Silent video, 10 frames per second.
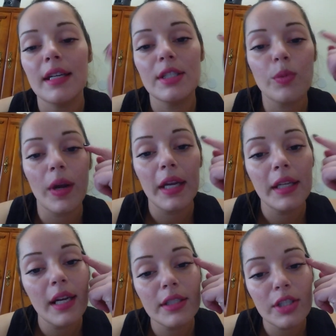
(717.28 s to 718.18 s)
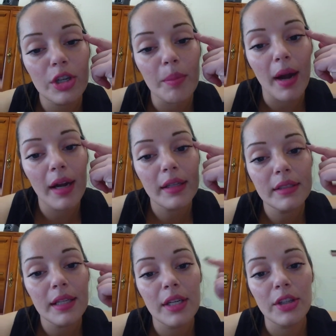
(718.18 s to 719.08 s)
is what he does in your
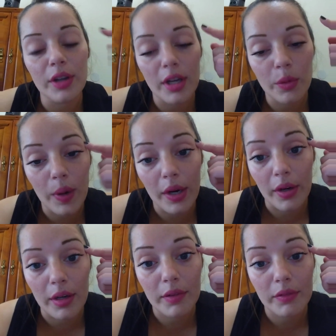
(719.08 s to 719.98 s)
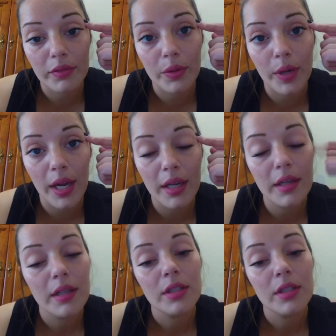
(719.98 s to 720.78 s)
mind and you're unaware of, okay?